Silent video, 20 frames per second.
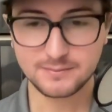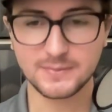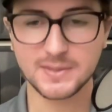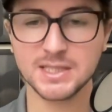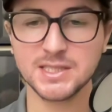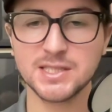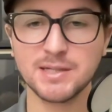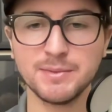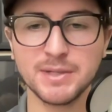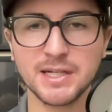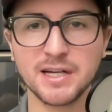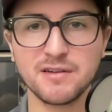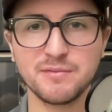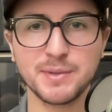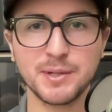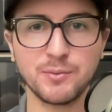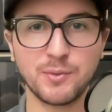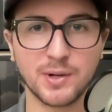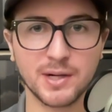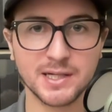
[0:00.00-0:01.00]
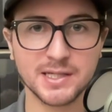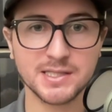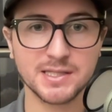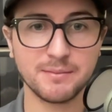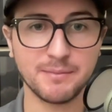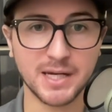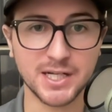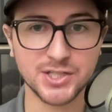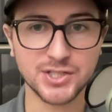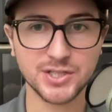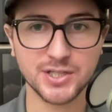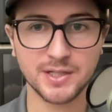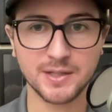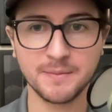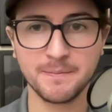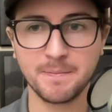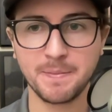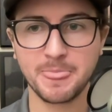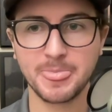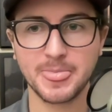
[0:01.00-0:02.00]
Something I've been wanting to mention,
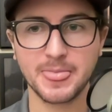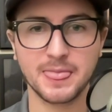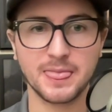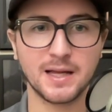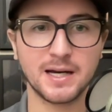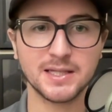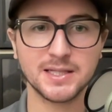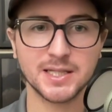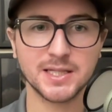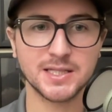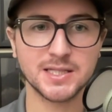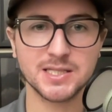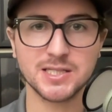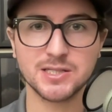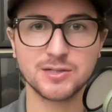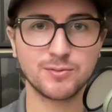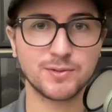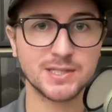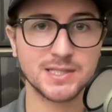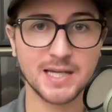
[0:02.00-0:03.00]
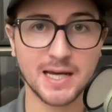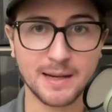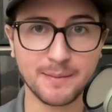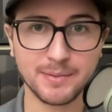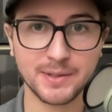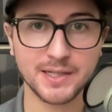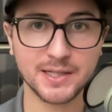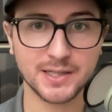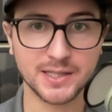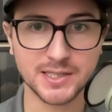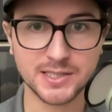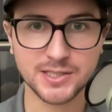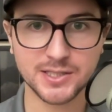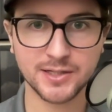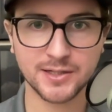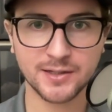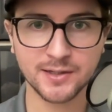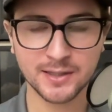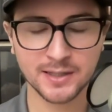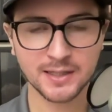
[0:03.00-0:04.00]
not that this is what's happening this
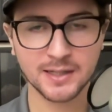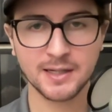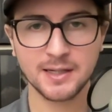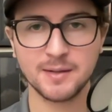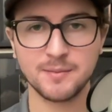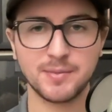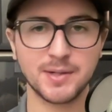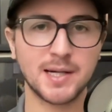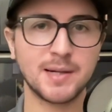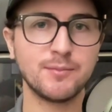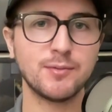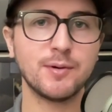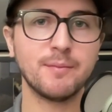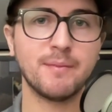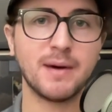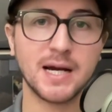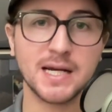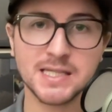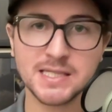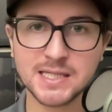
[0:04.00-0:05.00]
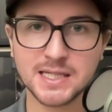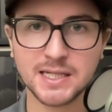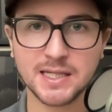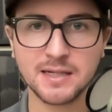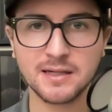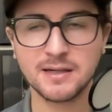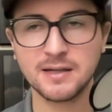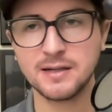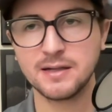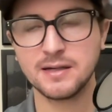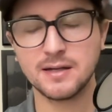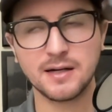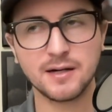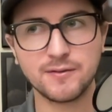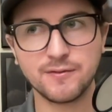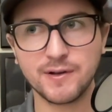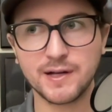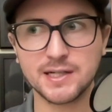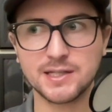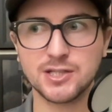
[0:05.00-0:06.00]
year, but I'm reminded
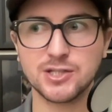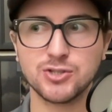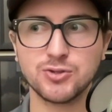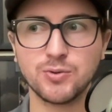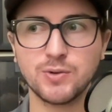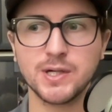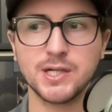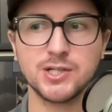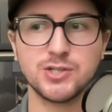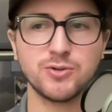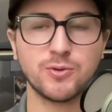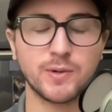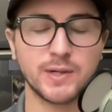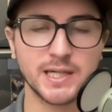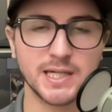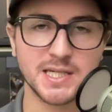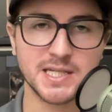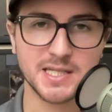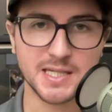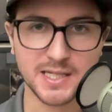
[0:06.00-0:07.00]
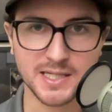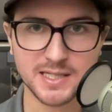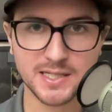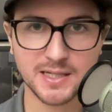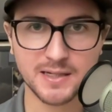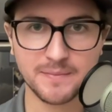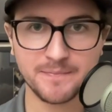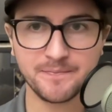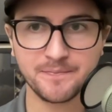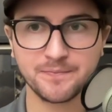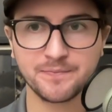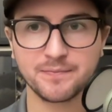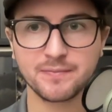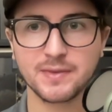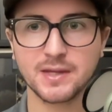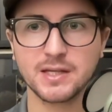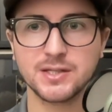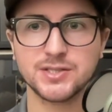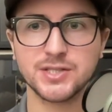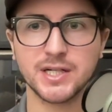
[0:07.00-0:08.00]
of like the 2020 season,
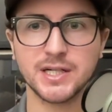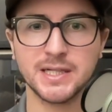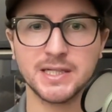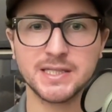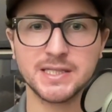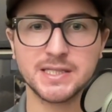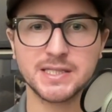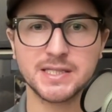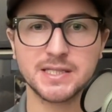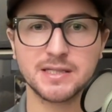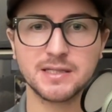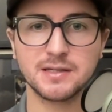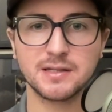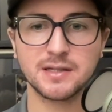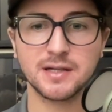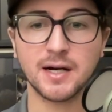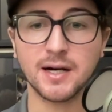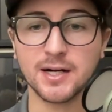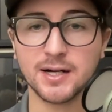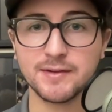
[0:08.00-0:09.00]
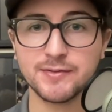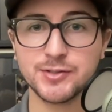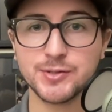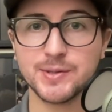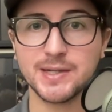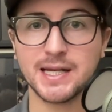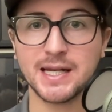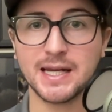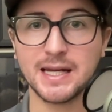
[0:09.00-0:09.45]
Giants got off to an